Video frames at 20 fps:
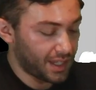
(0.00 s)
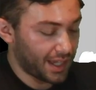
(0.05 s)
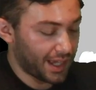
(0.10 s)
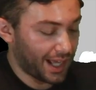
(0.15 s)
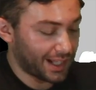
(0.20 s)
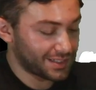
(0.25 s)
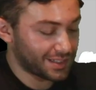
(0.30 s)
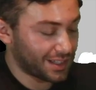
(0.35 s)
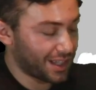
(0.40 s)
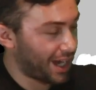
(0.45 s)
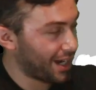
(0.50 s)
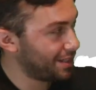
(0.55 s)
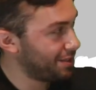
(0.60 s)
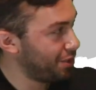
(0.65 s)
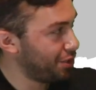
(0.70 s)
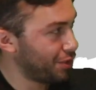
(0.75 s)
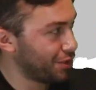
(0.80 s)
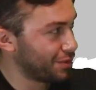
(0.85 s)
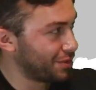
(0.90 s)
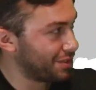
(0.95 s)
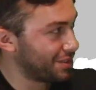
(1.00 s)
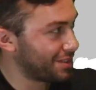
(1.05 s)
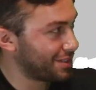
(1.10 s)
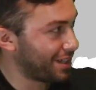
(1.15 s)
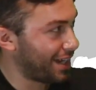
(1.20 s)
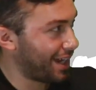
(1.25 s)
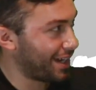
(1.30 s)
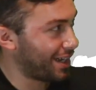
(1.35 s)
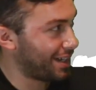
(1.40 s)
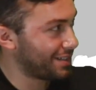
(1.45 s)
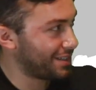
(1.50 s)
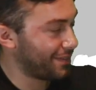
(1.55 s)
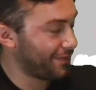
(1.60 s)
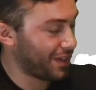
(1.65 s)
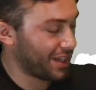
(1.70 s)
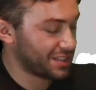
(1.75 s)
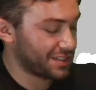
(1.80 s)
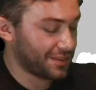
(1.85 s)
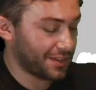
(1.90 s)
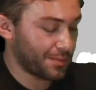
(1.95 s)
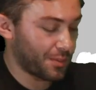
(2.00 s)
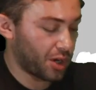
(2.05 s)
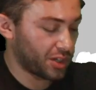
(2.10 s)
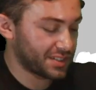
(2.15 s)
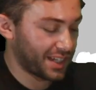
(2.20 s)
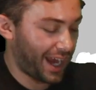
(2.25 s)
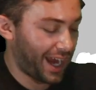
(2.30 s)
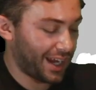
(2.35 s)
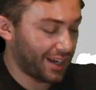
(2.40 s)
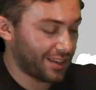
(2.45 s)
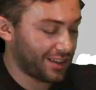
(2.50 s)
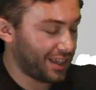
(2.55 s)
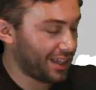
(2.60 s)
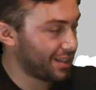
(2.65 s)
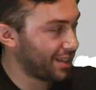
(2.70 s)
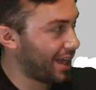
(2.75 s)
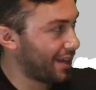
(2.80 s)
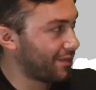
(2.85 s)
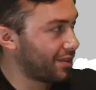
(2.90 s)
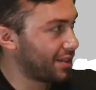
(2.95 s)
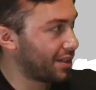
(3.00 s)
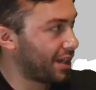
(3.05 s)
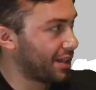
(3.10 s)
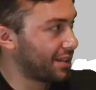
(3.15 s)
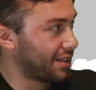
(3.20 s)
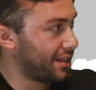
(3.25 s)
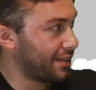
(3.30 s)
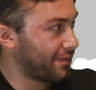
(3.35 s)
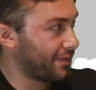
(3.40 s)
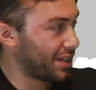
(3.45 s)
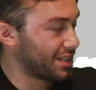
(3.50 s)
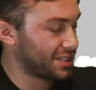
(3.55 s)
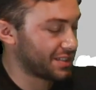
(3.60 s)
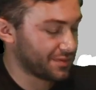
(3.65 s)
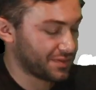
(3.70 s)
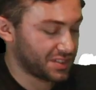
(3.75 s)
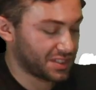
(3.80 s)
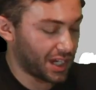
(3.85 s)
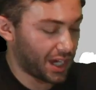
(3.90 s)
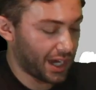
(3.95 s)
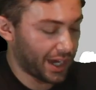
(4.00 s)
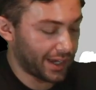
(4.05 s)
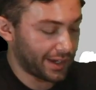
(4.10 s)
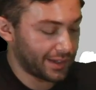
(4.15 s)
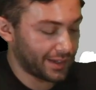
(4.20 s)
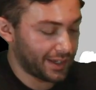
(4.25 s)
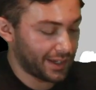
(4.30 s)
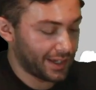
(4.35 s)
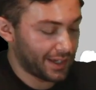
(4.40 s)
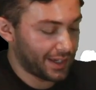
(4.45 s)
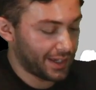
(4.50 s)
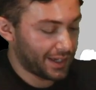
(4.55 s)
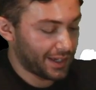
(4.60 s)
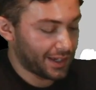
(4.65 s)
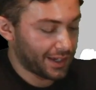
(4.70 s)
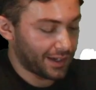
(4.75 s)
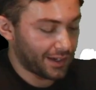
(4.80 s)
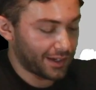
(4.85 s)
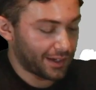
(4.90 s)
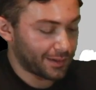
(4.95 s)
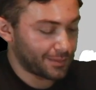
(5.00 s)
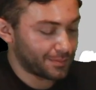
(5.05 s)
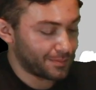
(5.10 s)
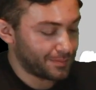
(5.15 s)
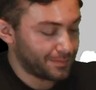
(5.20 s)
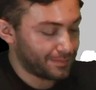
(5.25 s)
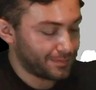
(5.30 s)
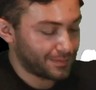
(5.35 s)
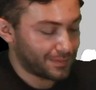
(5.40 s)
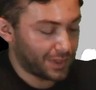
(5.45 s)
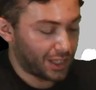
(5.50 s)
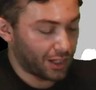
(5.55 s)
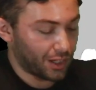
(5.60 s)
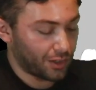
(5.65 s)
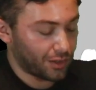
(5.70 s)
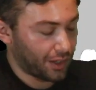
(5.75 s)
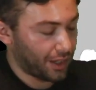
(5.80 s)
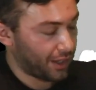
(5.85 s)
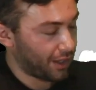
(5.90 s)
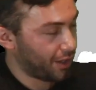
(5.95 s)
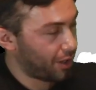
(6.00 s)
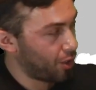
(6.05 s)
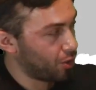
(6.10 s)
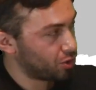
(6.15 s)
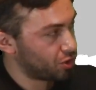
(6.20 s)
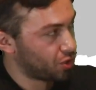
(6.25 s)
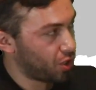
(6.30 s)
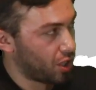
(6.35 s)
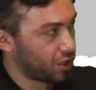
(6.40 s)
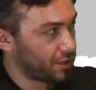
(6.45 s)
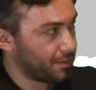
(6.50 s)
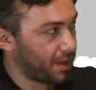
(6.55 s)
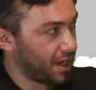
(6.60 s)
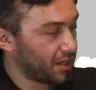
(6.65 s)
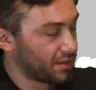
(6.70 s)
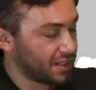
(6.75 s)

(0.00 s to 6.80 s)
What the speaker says: That's a lot of dudes. And on defensively, Mars, 8 of the 11 on the defensive side. And Coach talked about